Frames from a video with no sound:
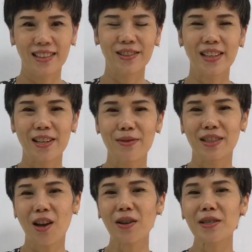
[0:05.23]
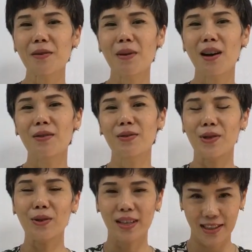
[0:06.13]
Today we are talking about
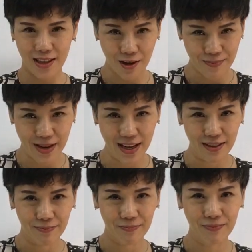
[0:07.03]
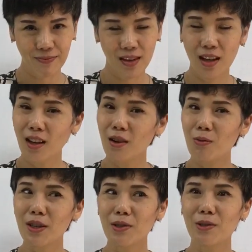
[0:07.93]
units of meaning.
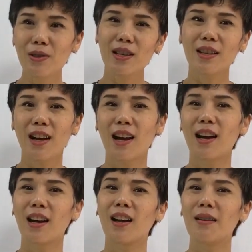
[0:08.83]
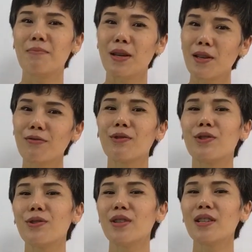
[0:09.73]
What do you think are meaningful
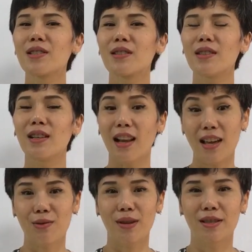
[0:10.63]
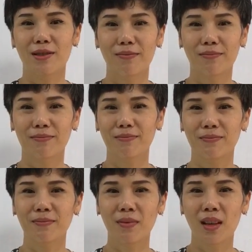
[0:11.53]
units in language?
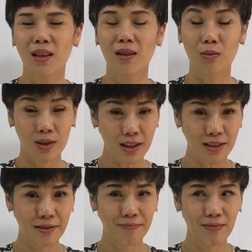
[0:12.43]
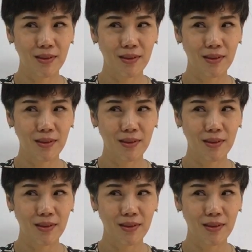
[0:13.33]
Words?